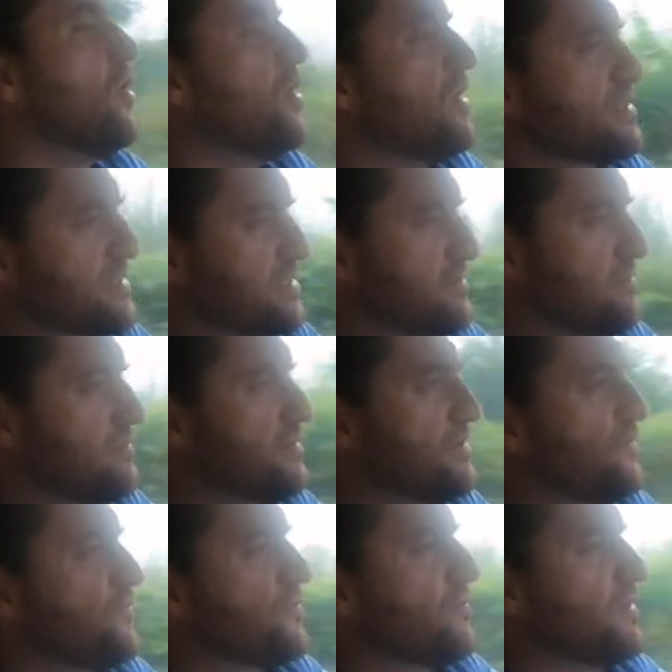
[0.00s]

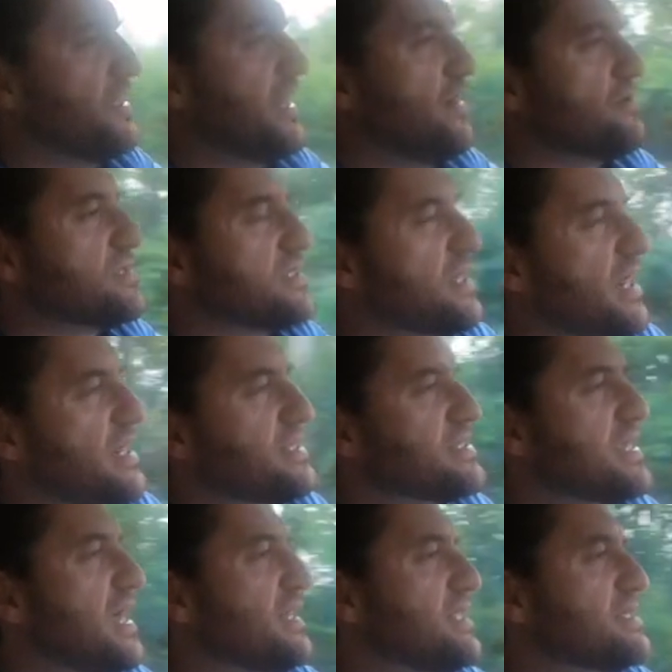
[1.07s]
awesome from the outside. It's
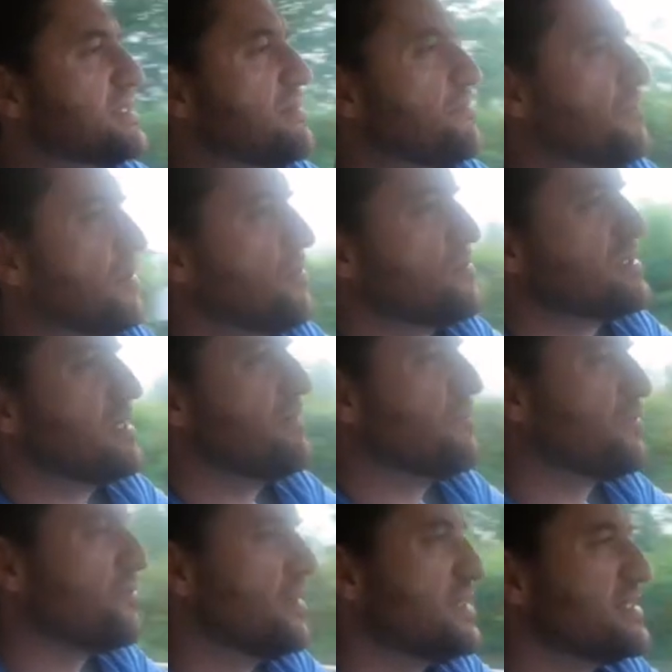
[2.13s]
got this imposing
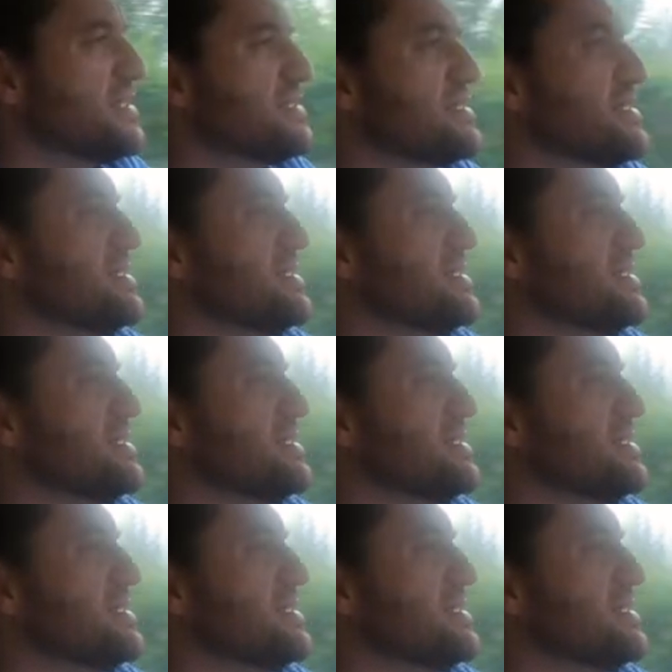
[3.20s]
presence.